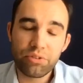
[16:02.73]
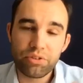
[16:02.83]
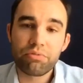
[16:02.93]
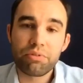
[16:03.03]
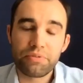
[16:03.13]

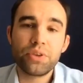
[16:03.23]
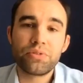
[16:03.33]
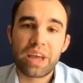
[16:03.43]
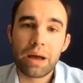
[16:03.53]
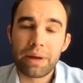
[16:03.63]
to refuse
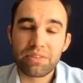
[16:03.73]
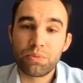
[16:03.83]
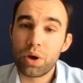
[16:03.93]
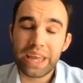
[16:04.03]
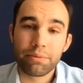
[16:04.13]
to come back to
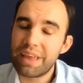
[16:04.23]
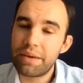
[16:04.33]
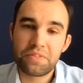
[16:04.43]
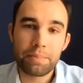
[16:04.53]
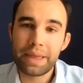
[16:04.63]
work, it would
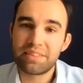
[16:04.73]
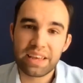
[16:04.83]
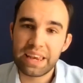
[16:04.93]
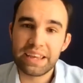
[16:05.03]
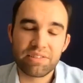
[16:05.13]
have to be
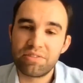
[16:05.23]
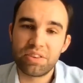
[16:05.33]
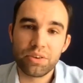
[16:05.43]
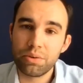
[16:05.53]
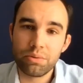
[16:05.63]
escalated
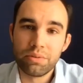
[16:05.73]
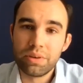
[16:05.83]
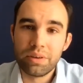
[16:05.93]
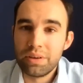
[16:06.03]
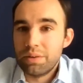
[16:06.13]
to,
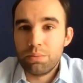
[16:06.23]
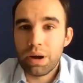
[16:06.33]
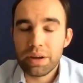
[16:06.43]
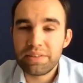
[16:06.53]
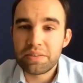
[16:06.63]

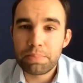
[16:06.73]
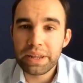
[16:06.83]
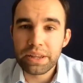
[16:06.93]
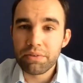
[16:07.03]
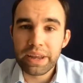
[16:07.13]
well, a
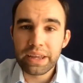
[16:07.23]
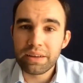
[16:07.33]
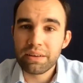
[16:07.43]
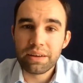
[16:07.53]
disciplinary,